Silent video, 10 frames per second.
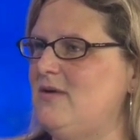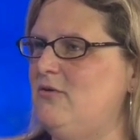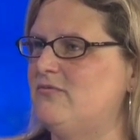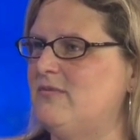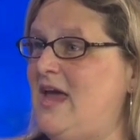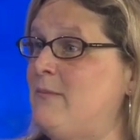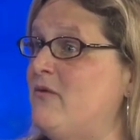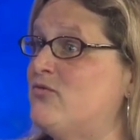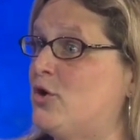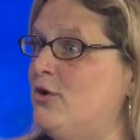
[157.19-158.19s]
of Game
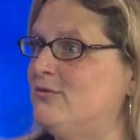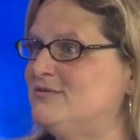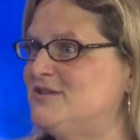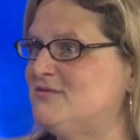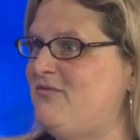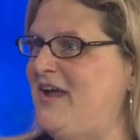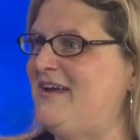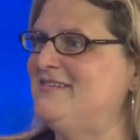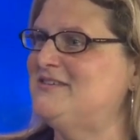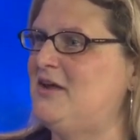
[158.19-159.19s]
of Thrones
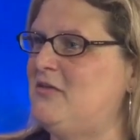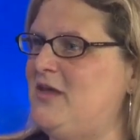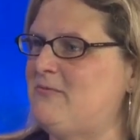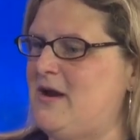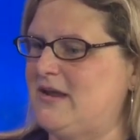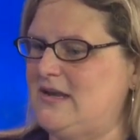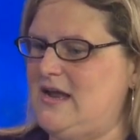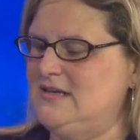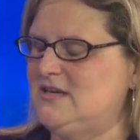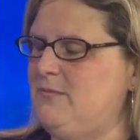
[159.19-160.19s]
fans they
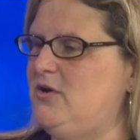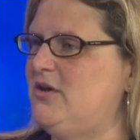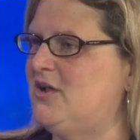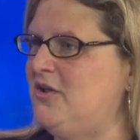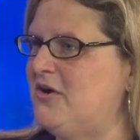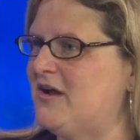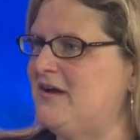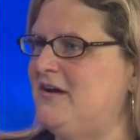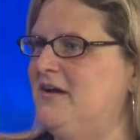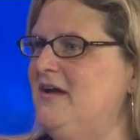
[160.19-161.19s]
recognize Emilia Clarke,
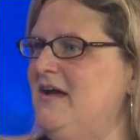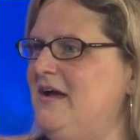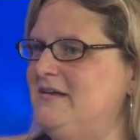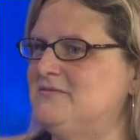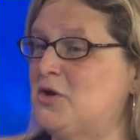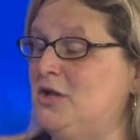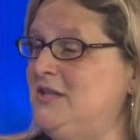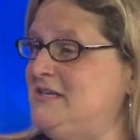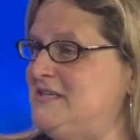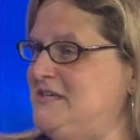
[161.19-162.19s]

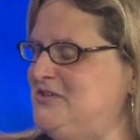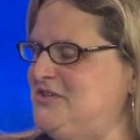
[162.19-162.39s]
Khaleesi.